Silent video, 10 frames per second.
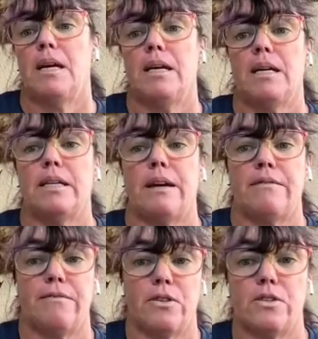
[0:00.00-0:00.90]
And
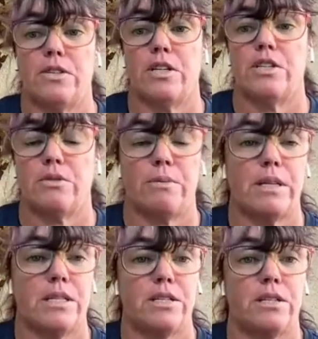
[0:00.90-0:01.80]
at first, I just
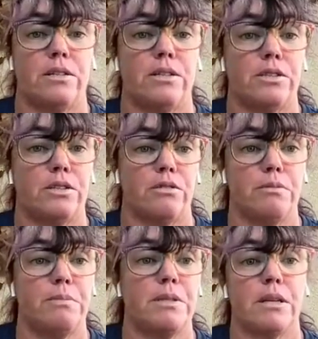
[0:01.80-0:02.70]
went into little
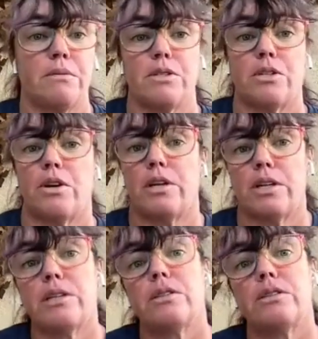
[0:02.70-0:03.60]
groups, and I was
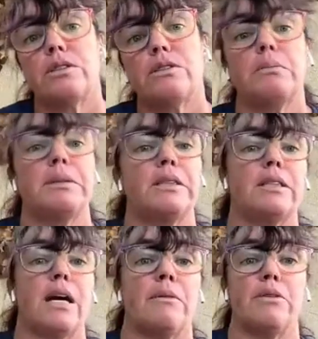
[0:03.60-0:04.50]
talking in little groups,
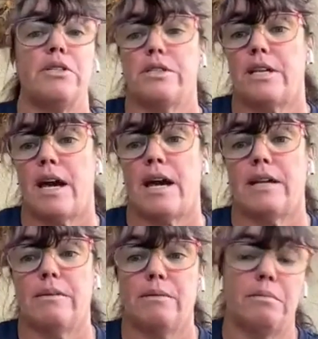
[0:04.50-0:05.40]
and I would just
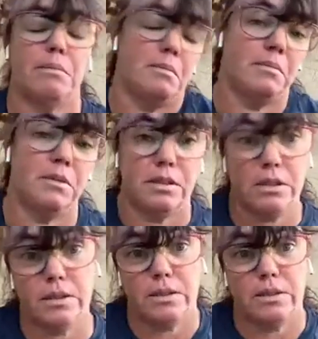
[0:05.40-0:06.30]
add,
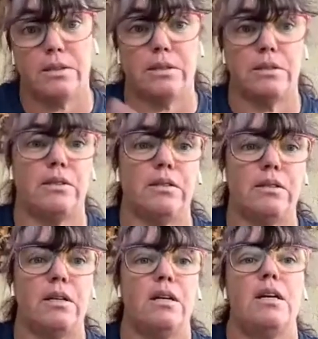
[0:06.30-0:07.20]

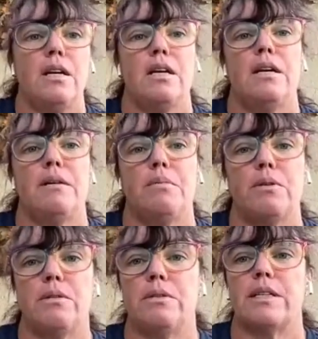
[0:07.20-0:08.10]
and
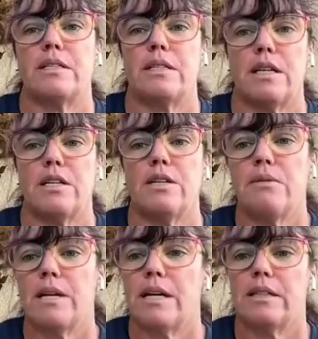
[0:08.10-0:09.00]
boom, next thing I
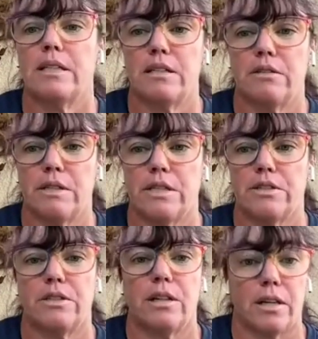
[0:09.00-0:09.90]
know, I had like three
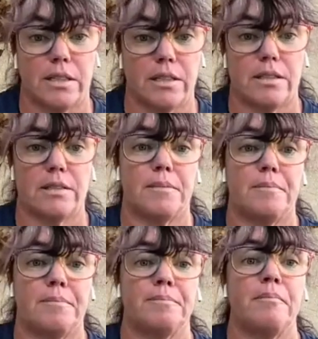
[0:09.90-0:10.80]
other clients.
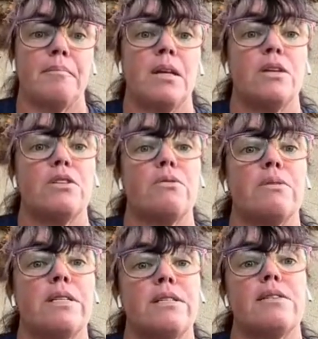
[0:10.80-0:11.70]
So
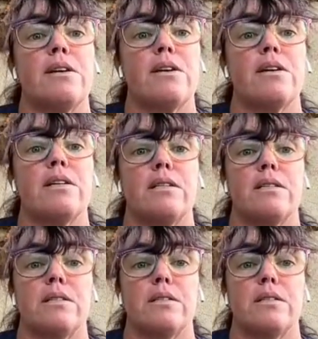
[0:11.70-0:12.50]
it's not,